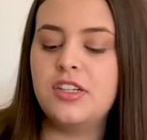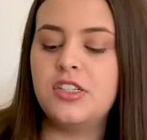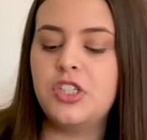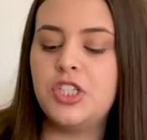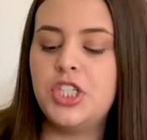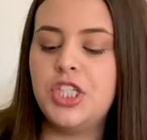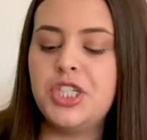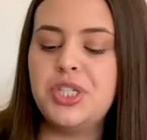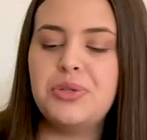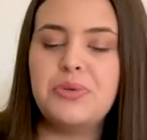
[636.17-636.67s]

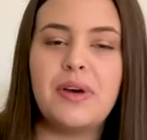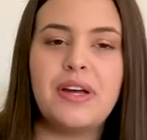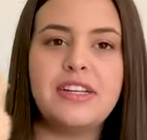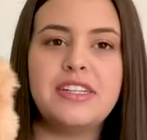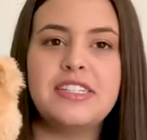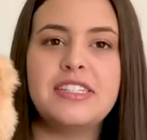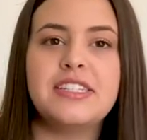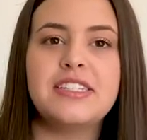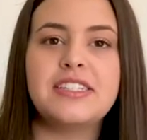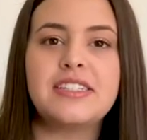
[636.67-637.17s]

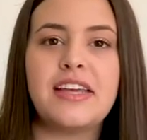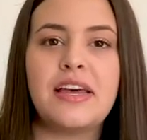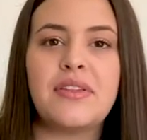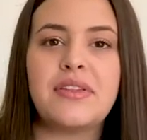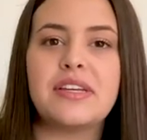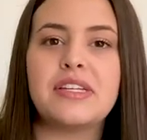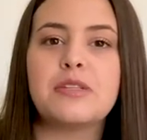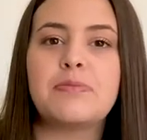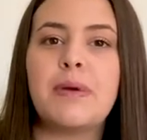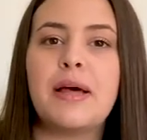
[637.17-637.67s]
G-U-N-D is how
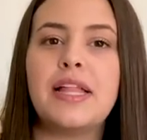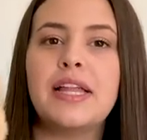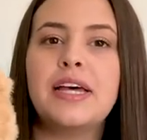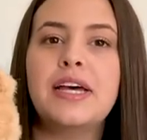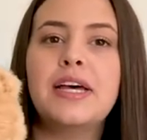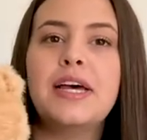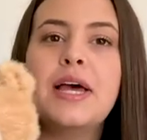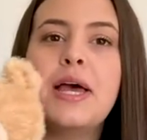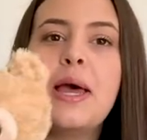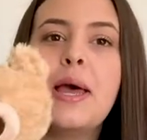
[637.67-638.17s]
they spell
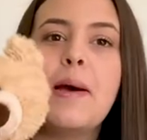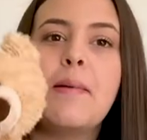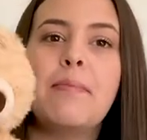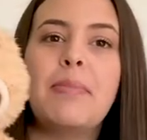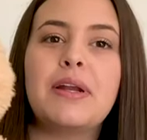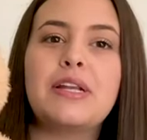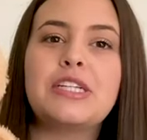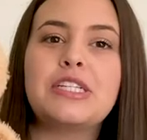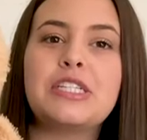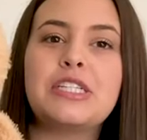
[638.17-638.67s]
it
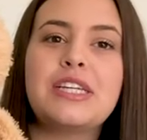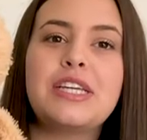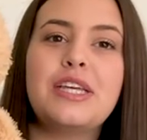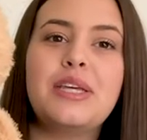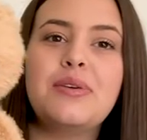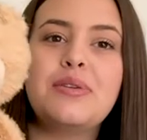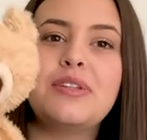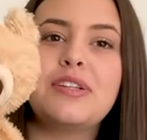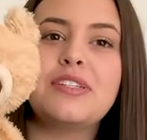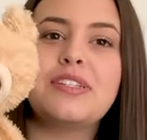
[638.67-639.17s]
but it's just a
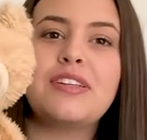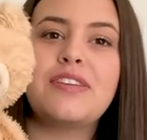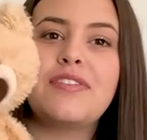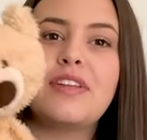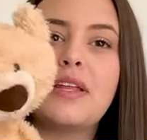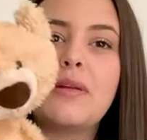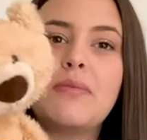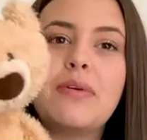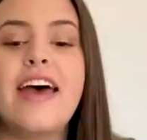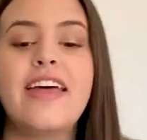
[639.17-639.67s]
cute little stuffed
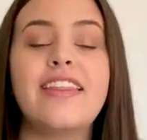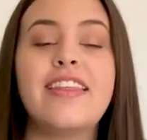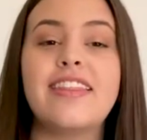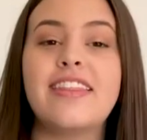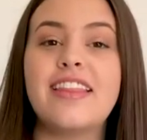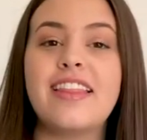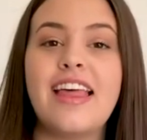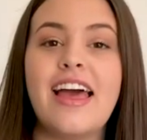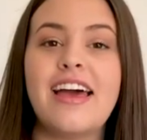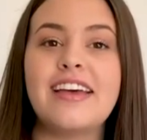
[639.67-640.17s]
animal. And then
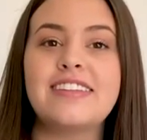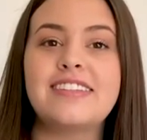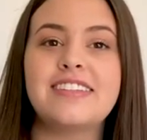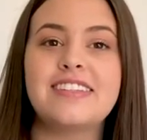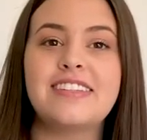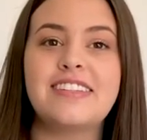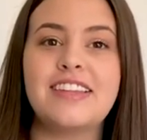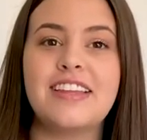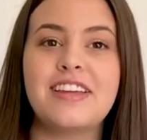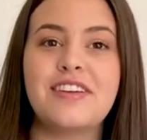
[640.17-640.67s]
the
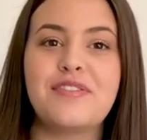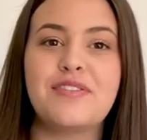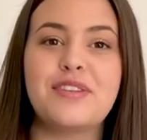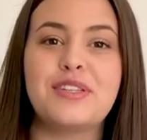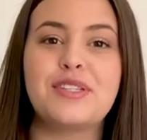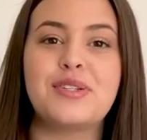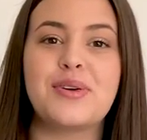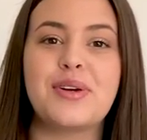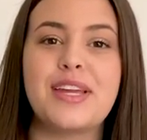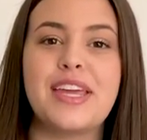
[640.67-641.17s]
last thing for the
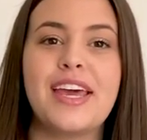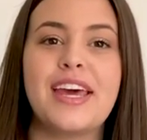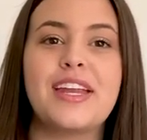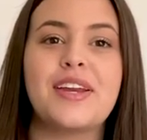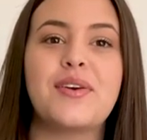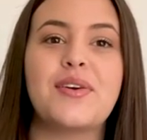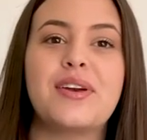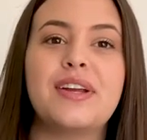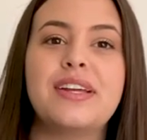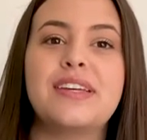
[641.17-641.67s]
toy
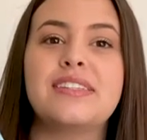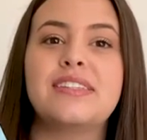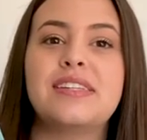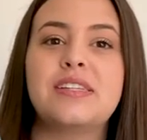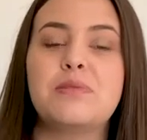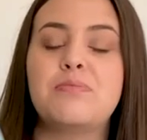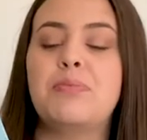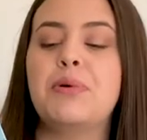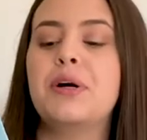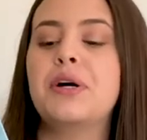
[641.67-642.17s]
category is
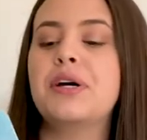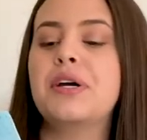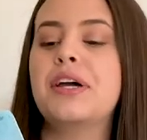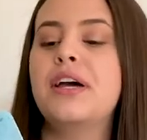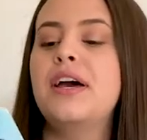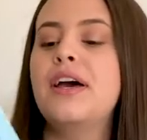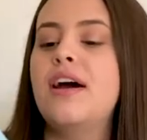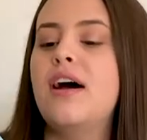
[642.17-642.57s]
this book.